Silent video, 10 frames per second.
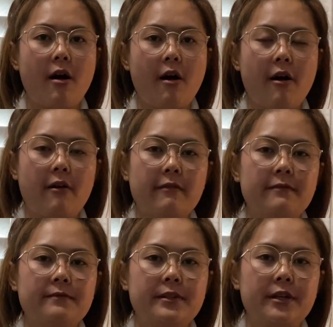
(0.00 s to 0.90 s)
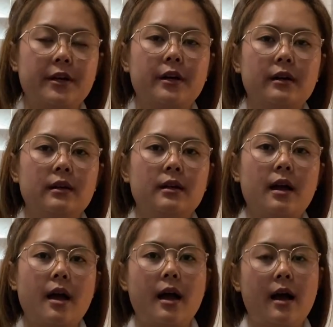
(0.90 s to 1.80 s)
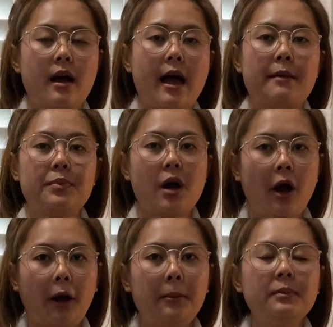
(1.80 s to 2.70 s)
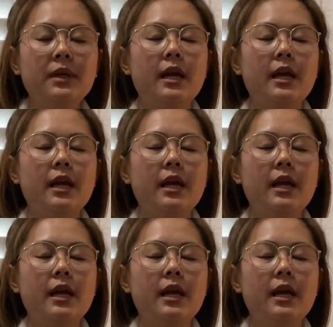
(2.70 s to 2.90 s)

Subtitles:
of the upper arm,